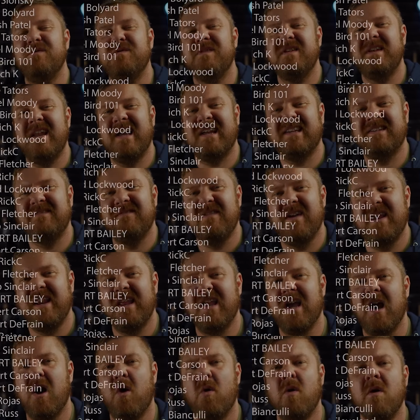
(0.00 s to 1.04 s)
you in the next
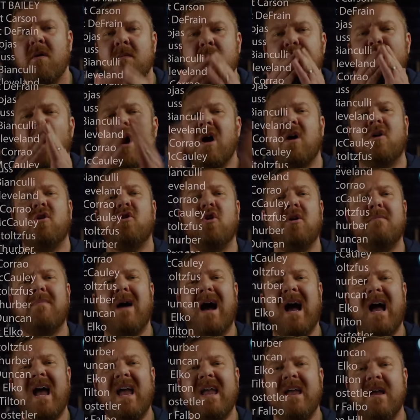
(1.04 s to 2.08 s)
video.
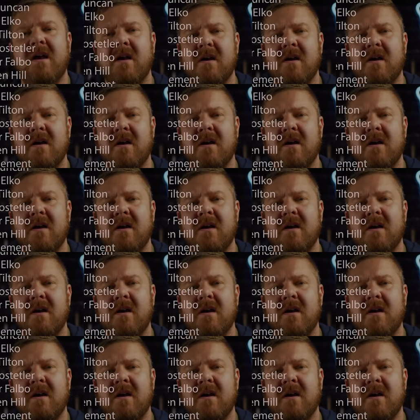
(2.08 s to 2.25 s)
Goodbye.